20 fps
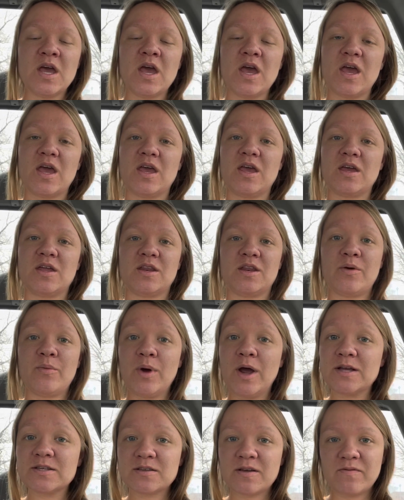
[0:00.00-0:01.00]
and
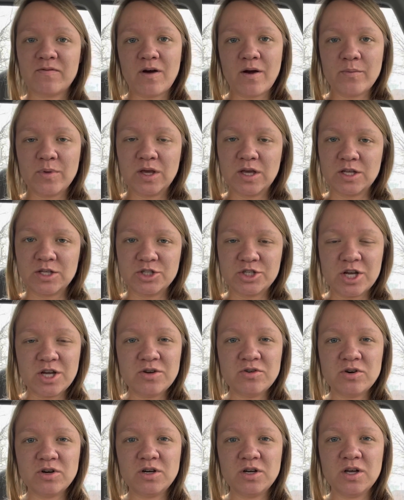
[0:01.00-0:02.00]
Nebraska farming in
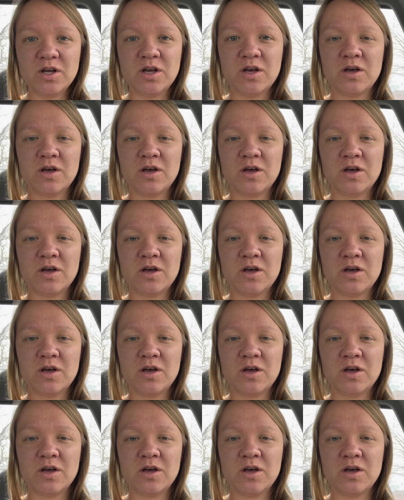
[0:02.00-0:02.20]
general.